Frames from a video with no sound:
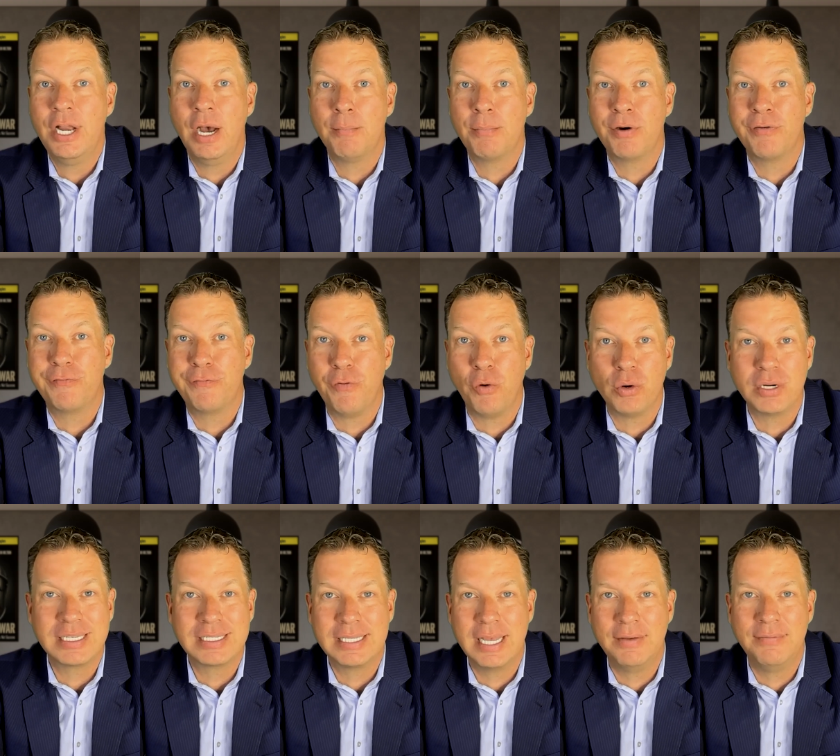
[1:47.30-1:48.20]
number
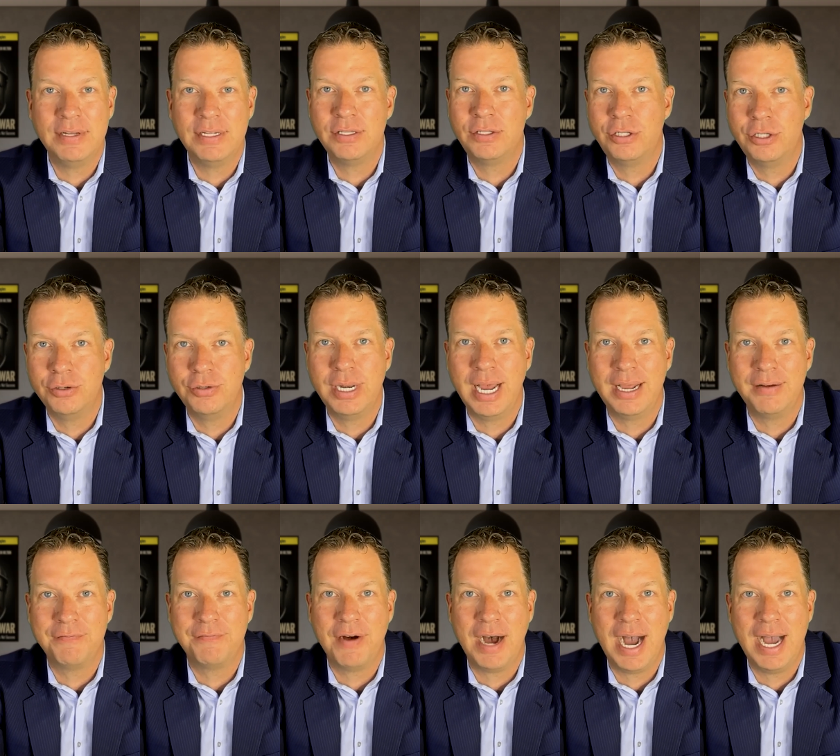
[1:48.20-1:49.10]

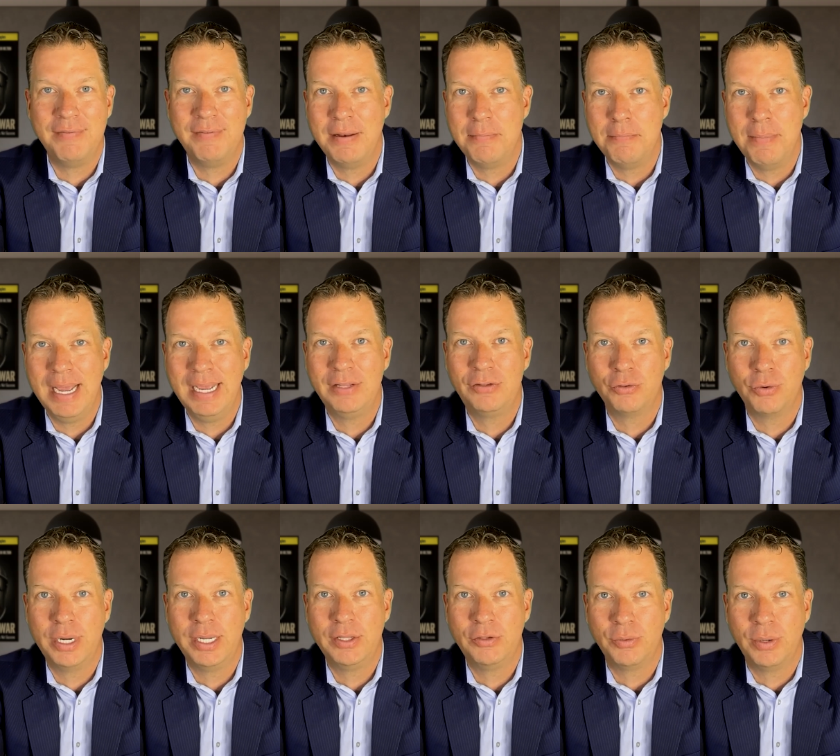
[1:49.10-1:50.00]
47295 in May
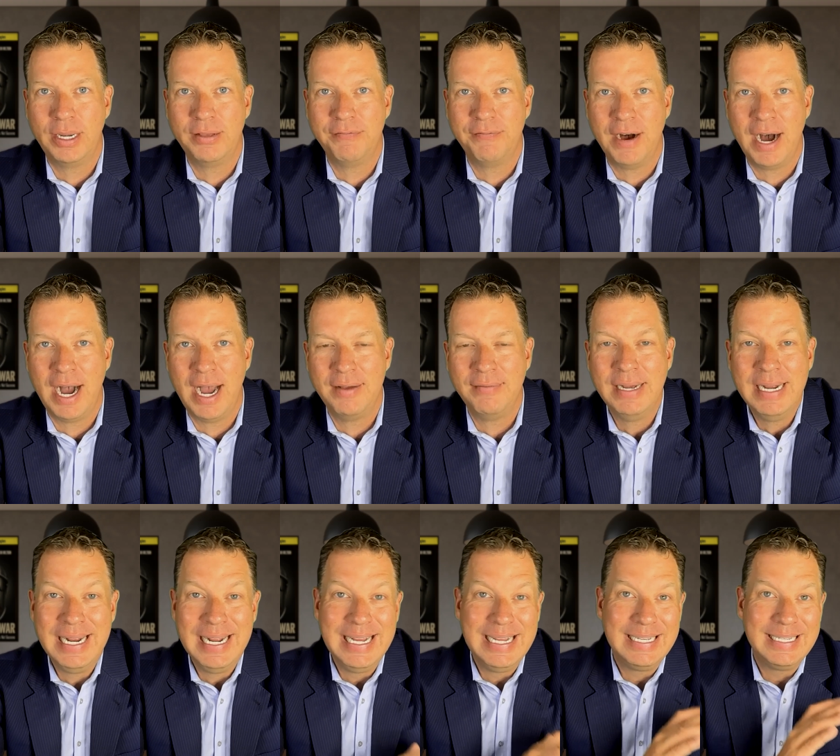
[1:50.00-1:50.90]
2025.
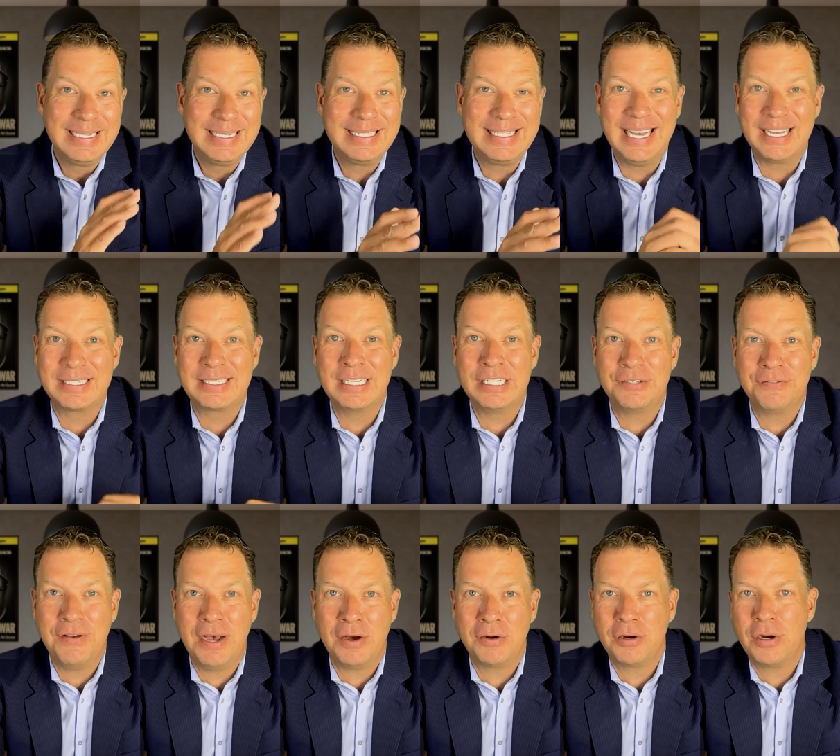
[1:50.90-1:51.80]
Celsius
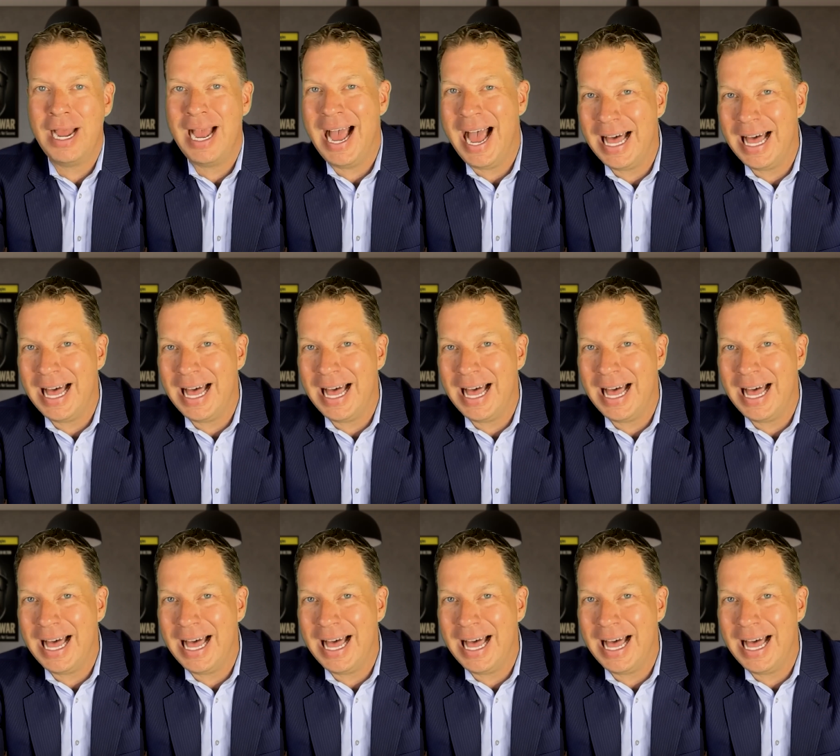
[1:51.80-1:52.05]
founder